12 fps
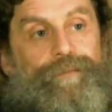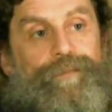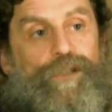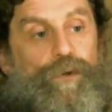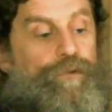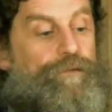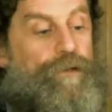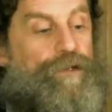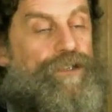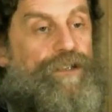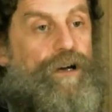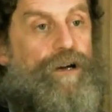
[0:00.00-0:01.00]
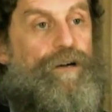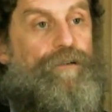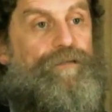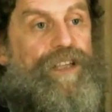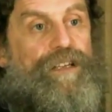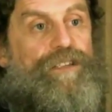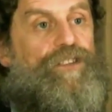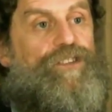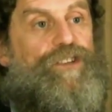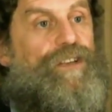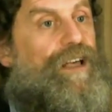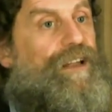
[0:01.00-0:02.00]
sort of version of it's
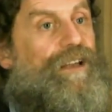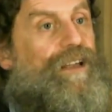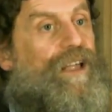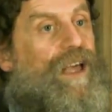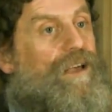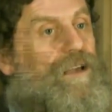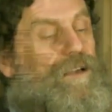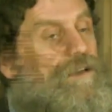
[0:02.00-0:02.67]
genetic, and